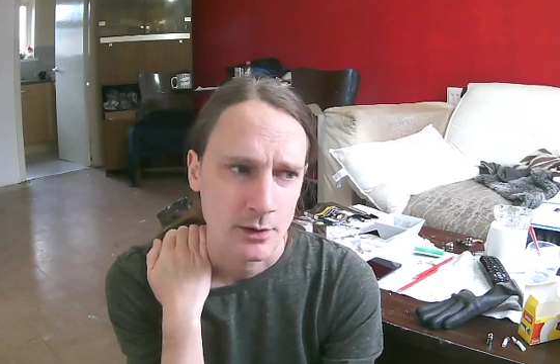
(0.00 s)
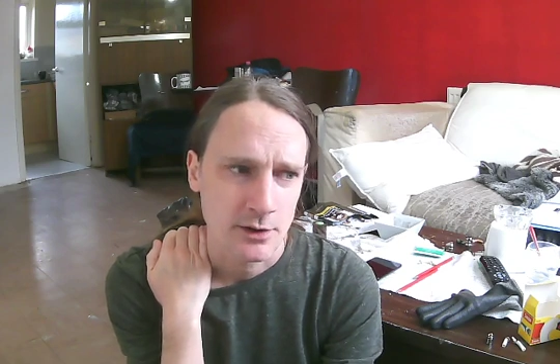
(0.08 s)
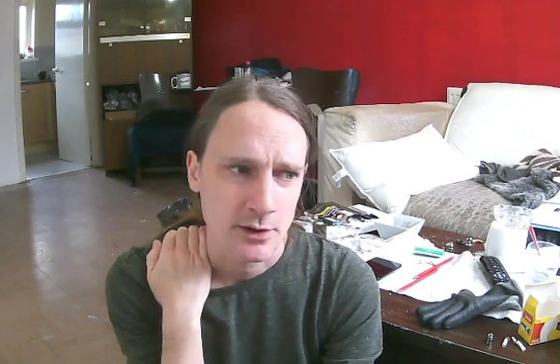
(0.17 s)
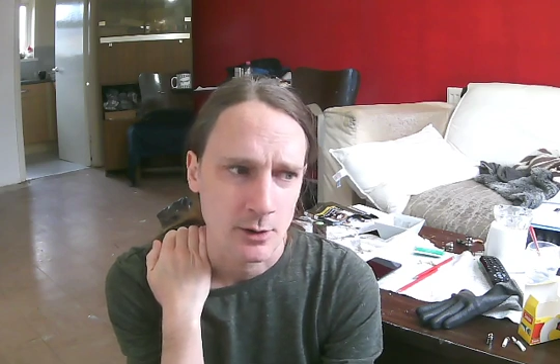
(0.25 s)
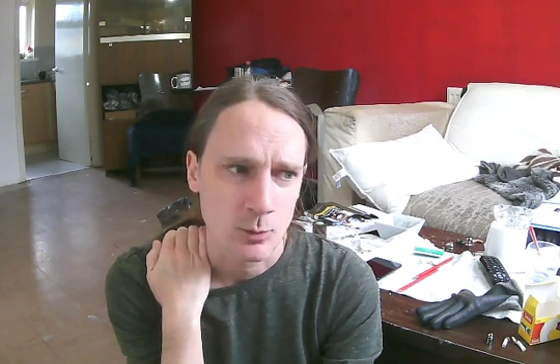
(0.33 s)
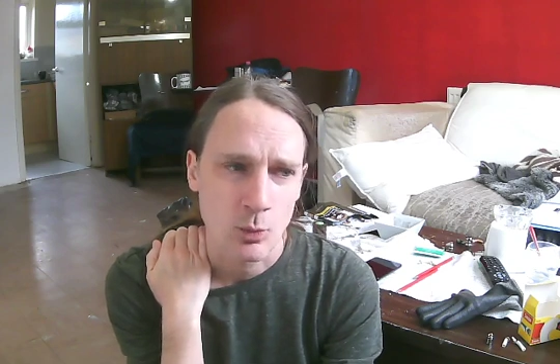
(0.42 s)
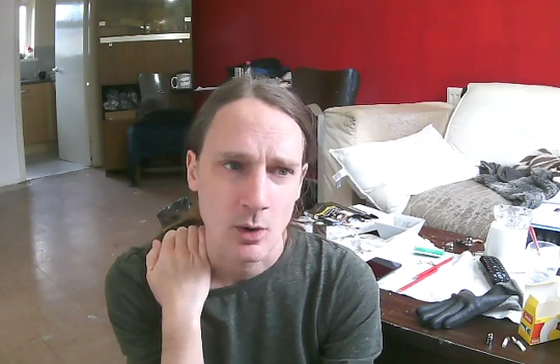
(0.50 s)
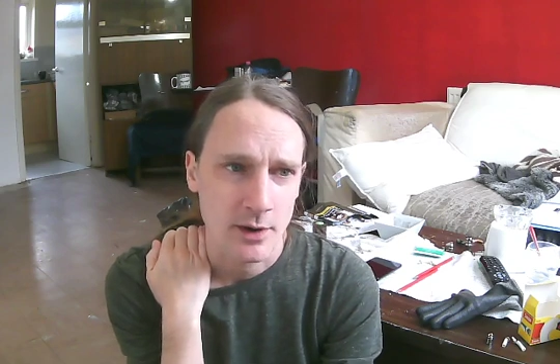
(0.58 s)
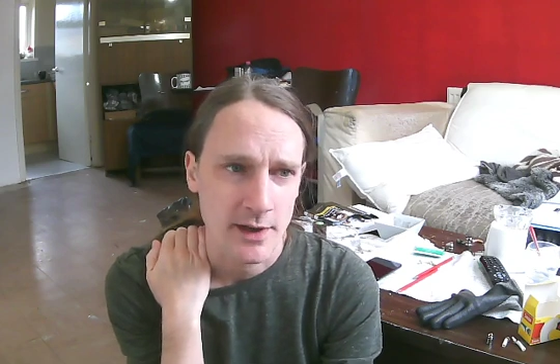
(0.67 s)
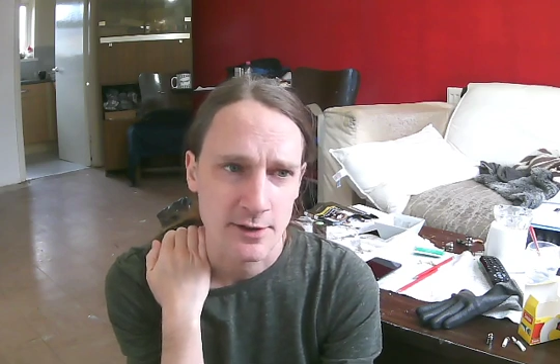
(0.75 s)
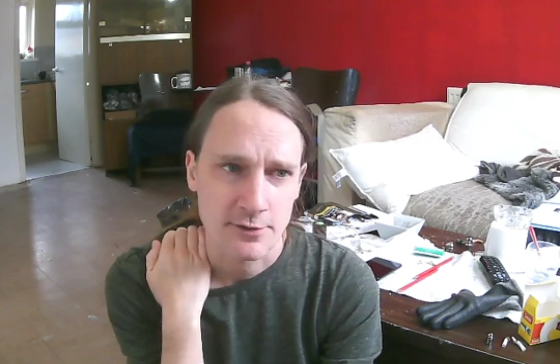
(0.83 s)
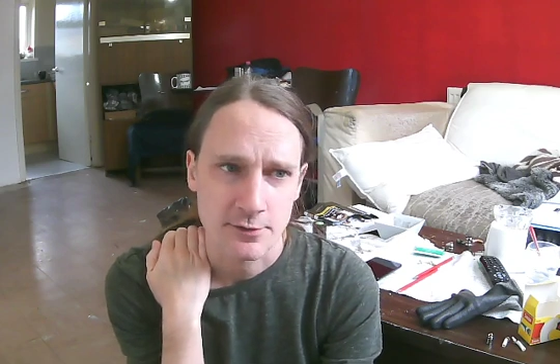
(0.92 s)
You know,
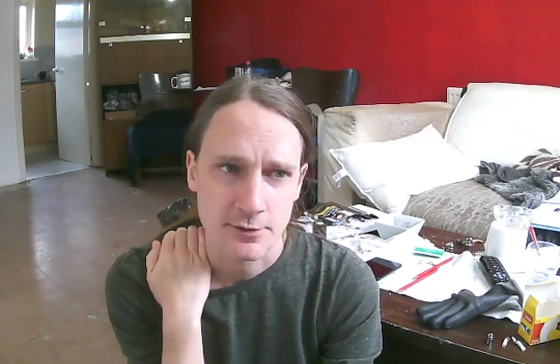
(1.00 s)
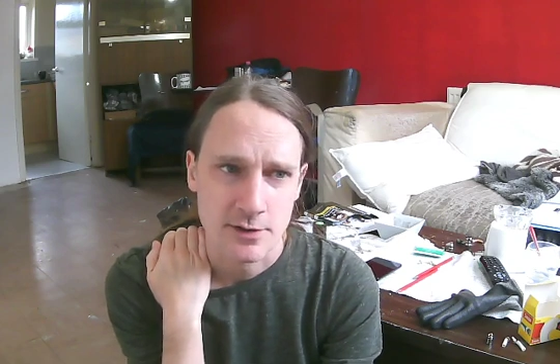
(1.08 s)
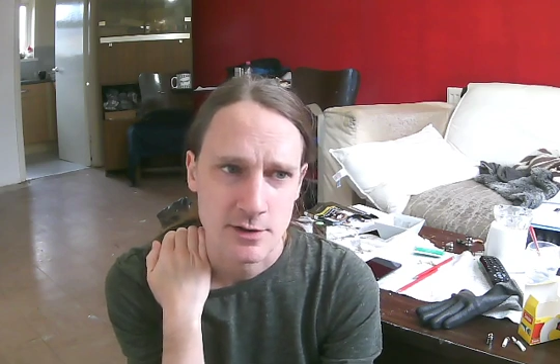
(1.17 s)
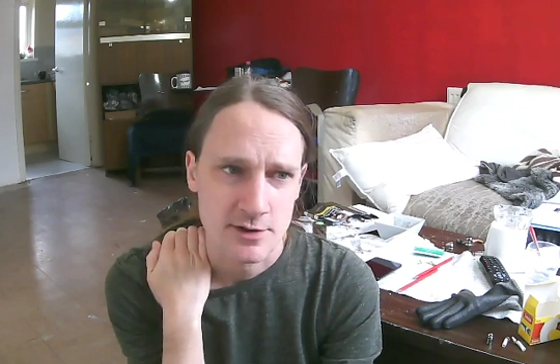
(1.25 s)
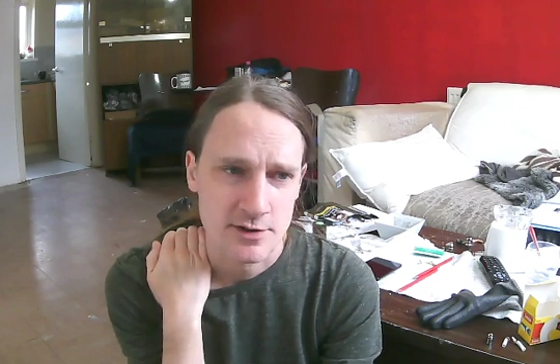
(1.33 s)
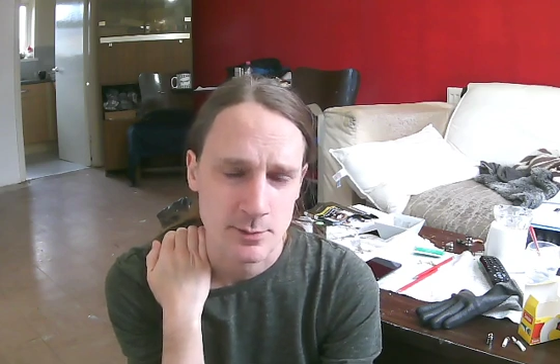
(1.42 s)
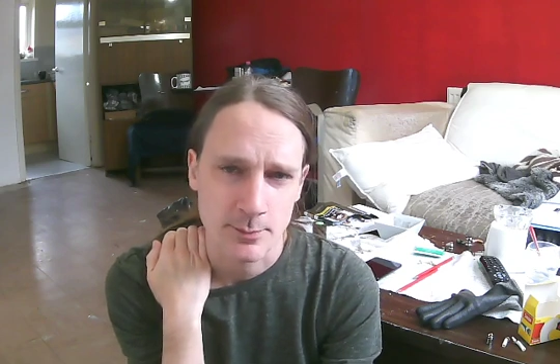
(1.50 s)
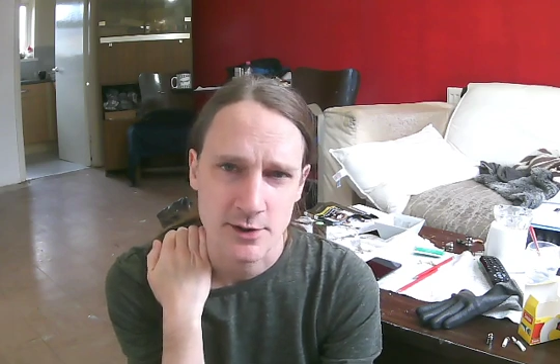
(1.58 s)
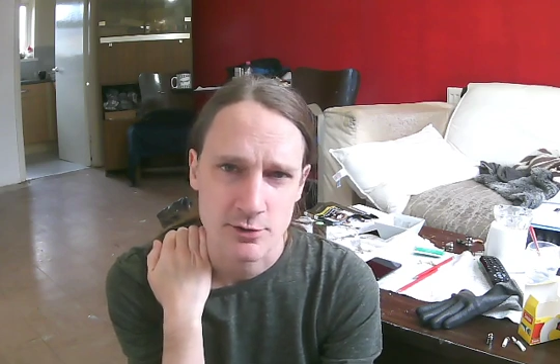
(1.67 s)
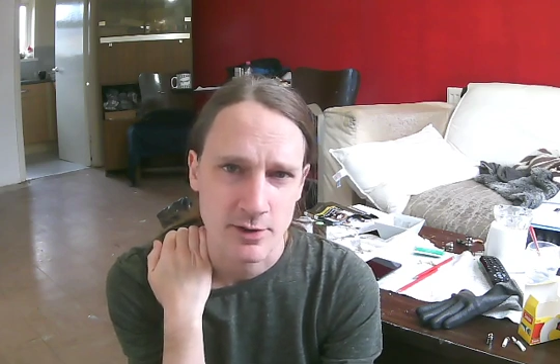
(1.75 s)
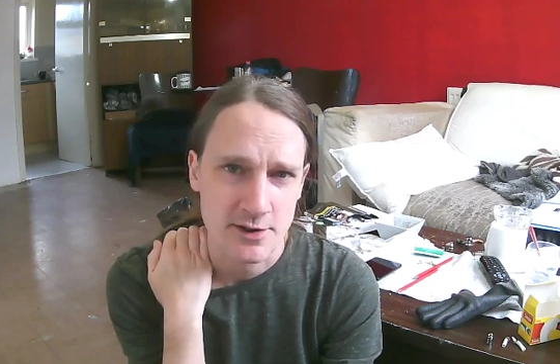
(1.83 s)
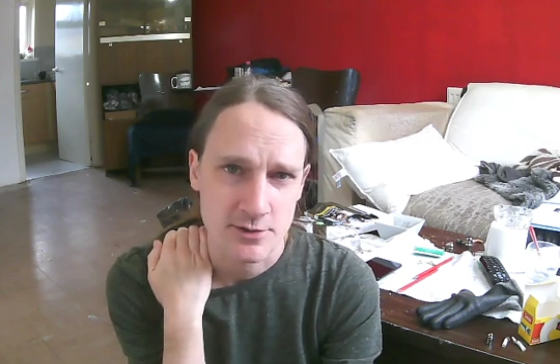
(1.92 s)
what if somebody
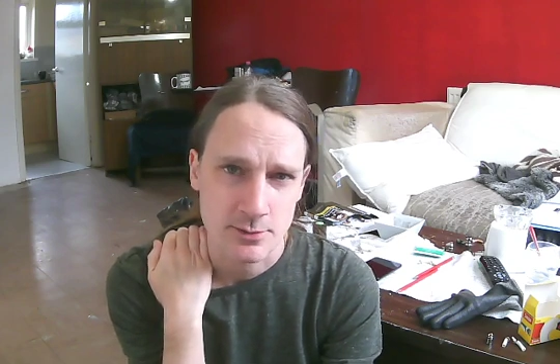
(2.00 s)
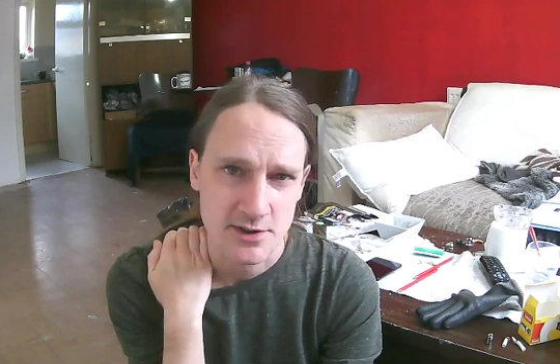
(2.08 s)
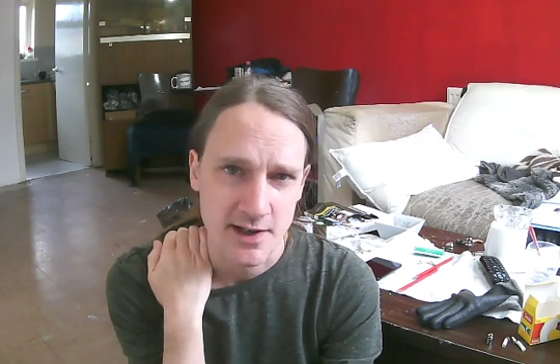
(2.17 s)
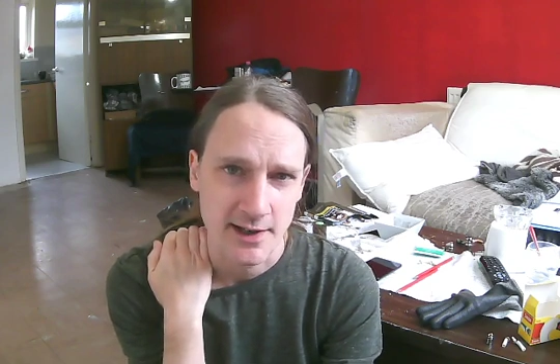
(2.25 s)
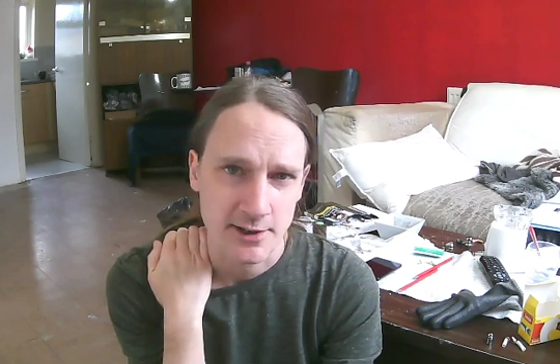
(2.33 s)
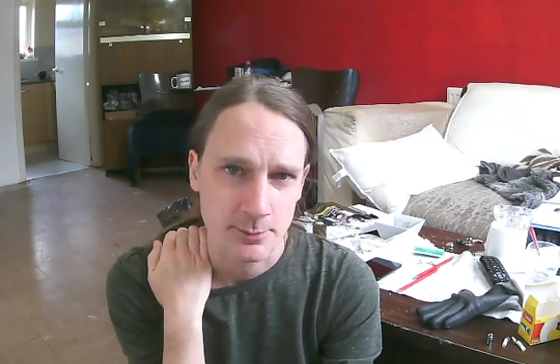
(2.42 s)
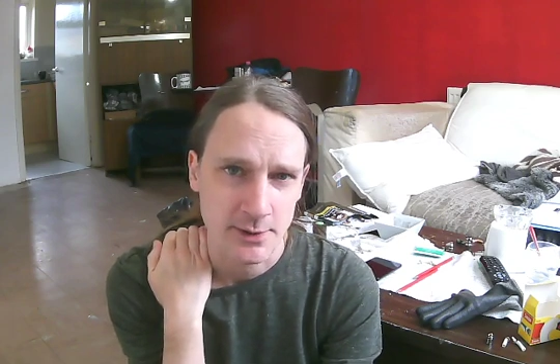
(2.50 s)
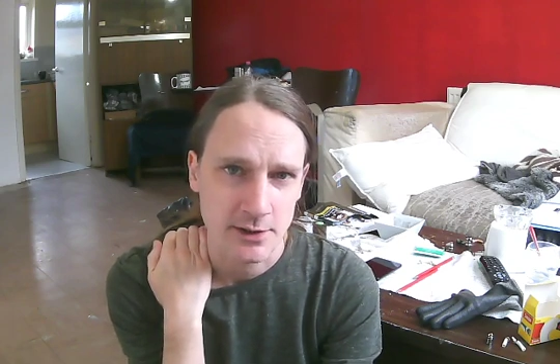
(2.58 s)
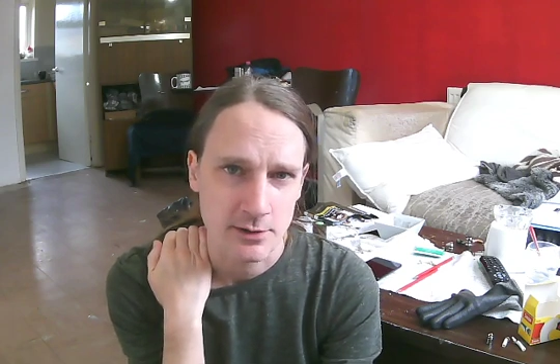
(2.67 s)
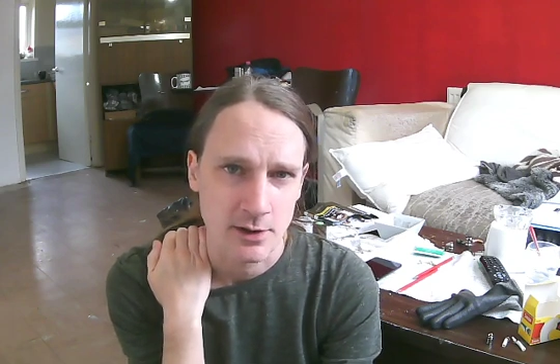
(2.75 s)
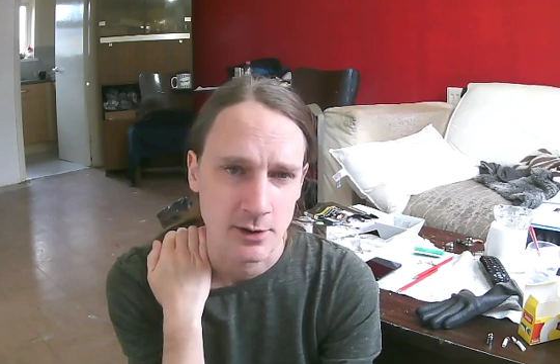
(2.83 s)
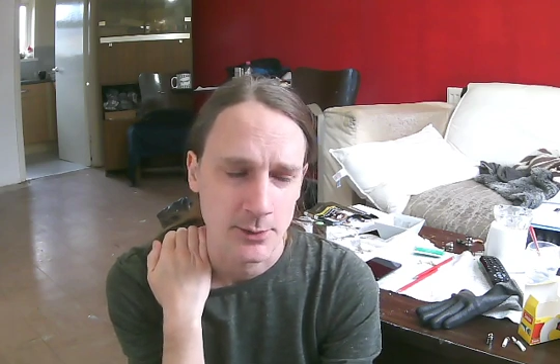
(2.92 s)
tries to attack me,
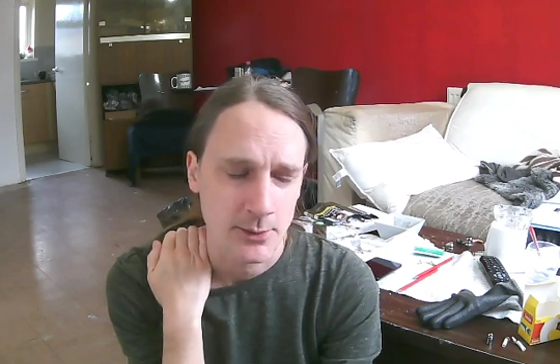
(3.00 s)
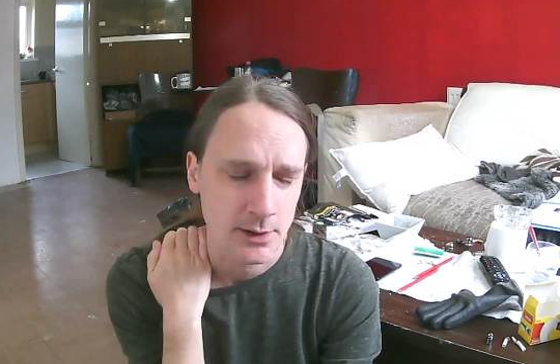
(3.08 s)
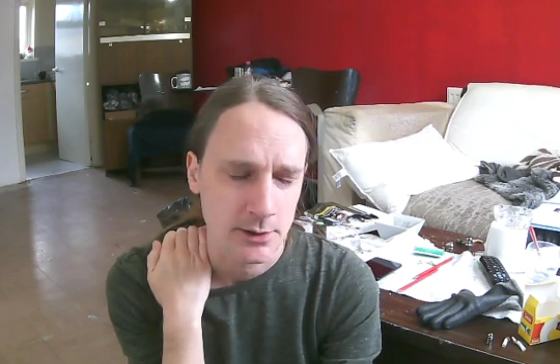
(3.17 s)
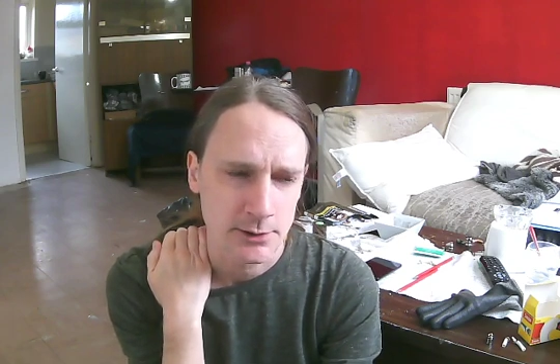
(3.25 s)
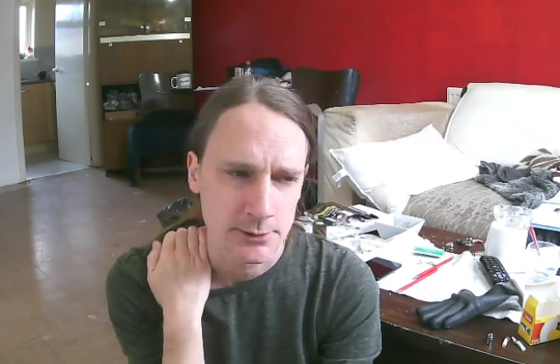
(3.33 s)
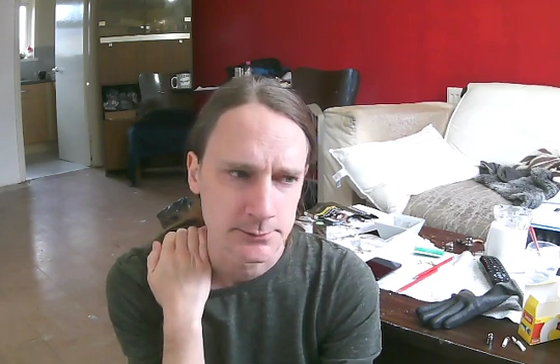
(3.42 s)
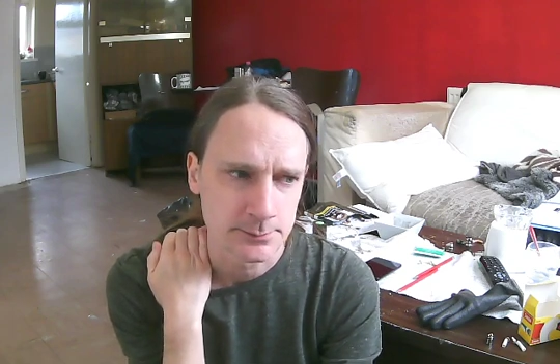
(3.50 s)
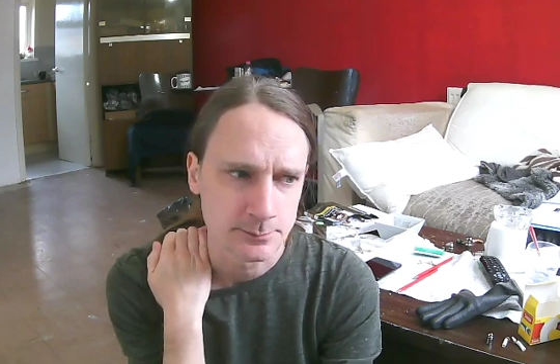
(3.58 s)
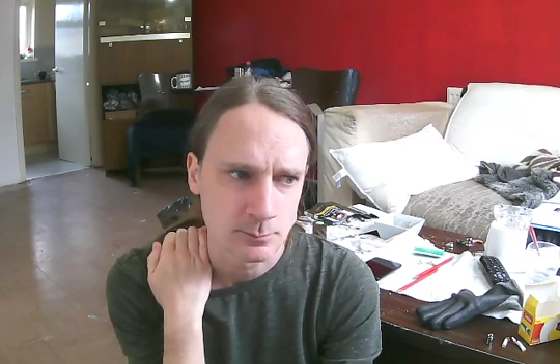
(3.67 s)
you know,